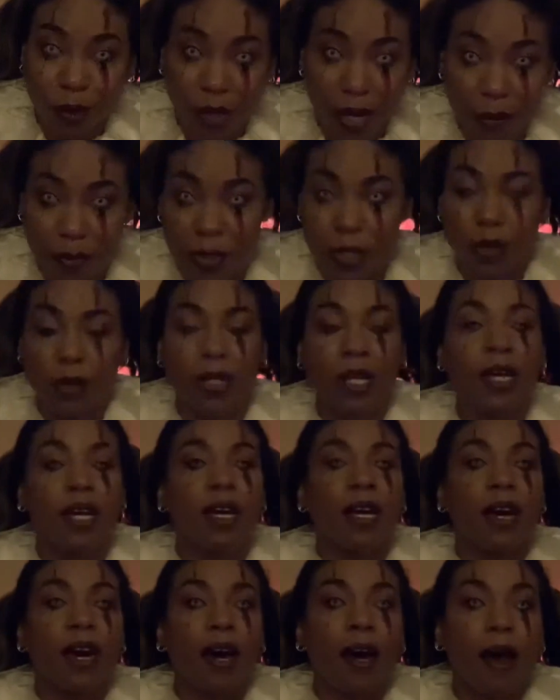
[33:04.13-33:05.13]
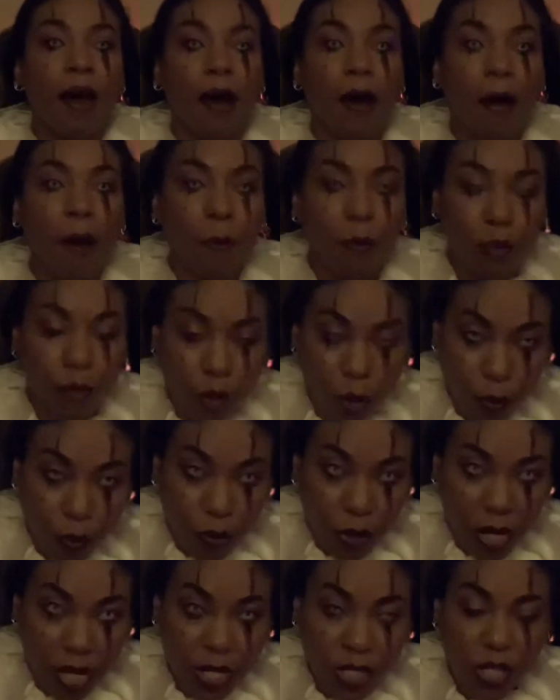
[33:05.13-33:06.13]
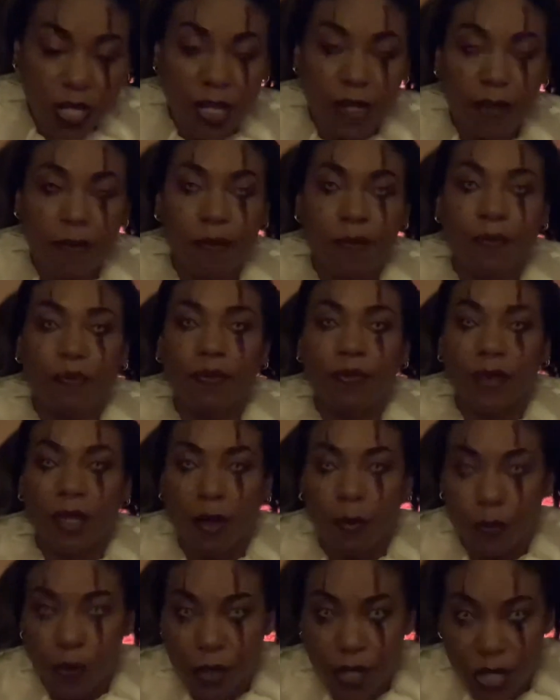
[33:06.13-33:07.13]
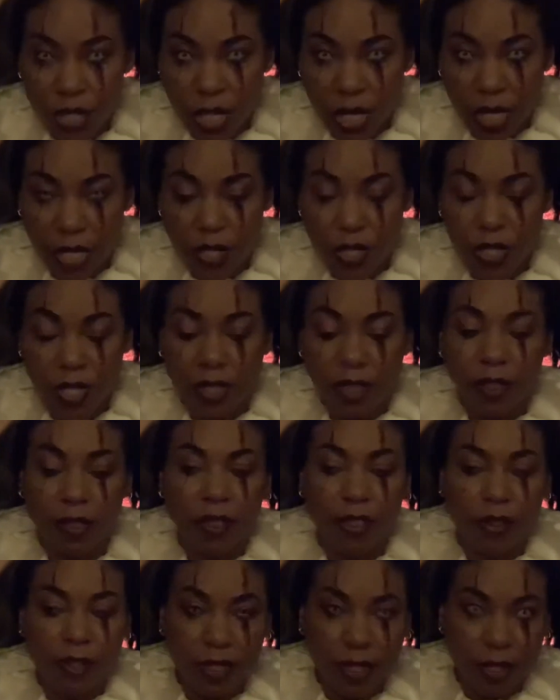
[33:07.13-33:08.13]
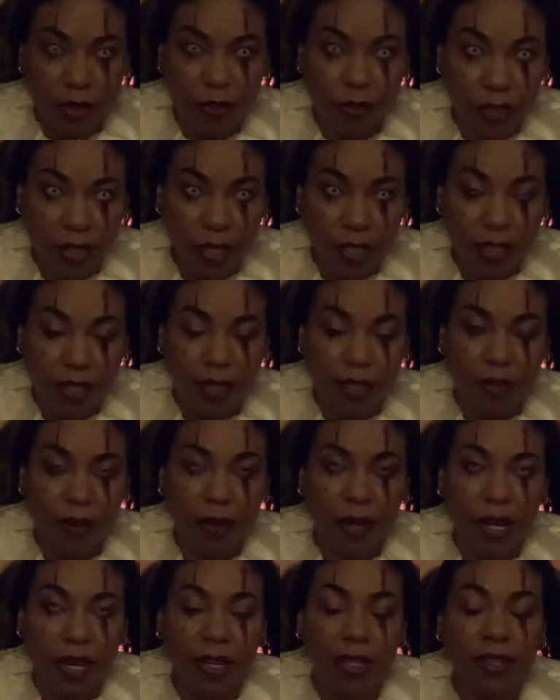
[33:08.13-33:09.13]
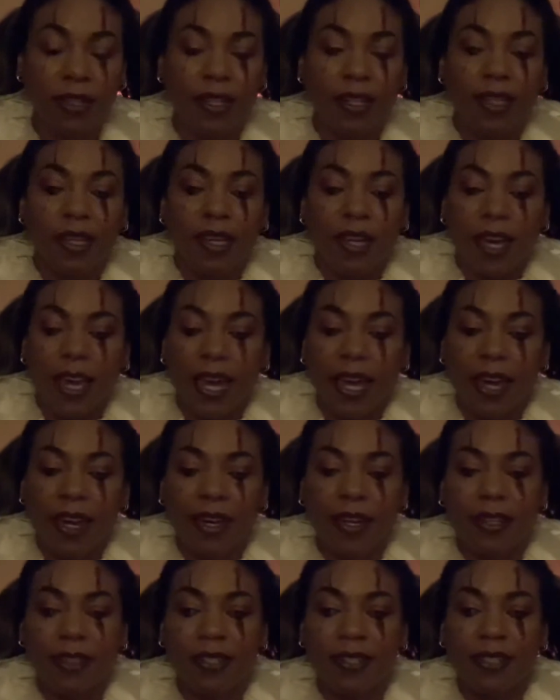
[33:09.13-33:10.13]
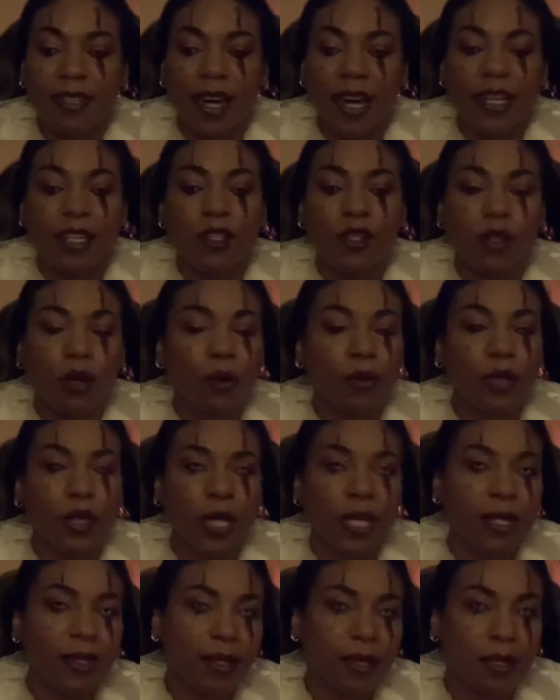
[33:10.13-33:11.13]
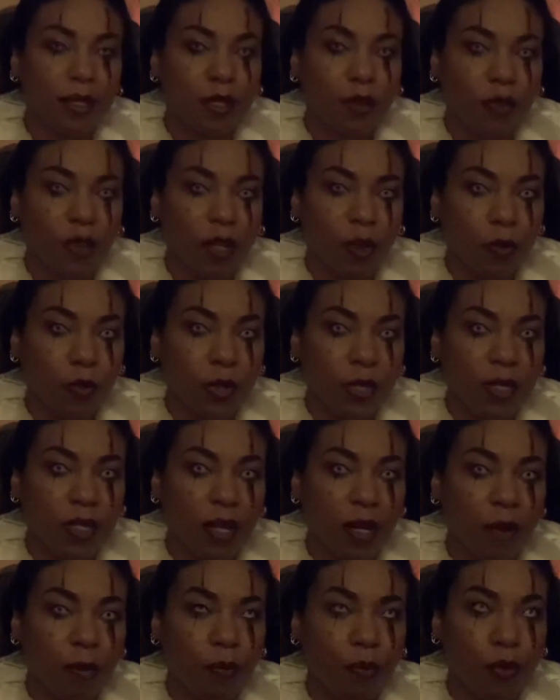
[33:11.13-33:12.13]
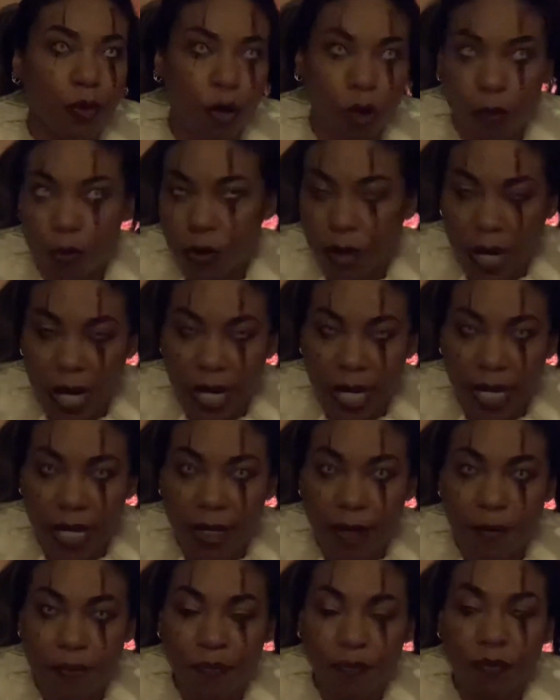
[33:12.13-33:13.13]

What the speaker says: episode. Appropriation, appreciation. There's a difference, okay? And I don't think that this film was appropriating,